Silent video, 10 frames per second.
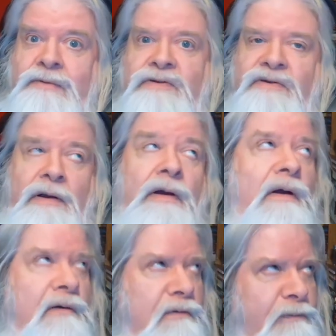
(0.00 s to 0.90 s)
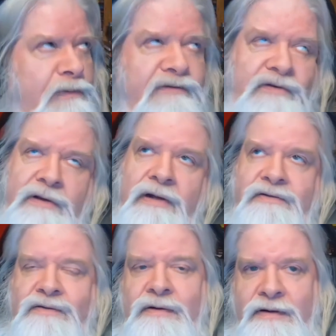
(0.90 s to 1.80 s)
You say, oh, replacing
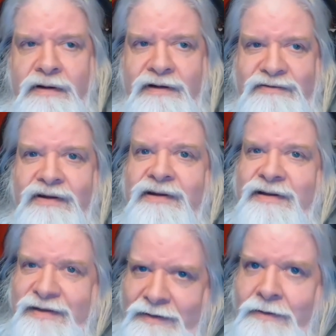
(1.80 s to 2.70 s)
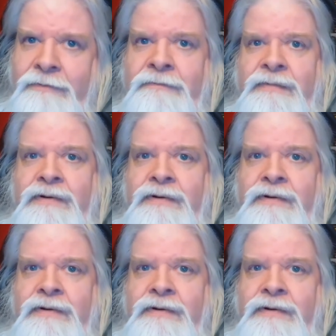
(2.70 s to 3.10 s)
that's going to cost, you know.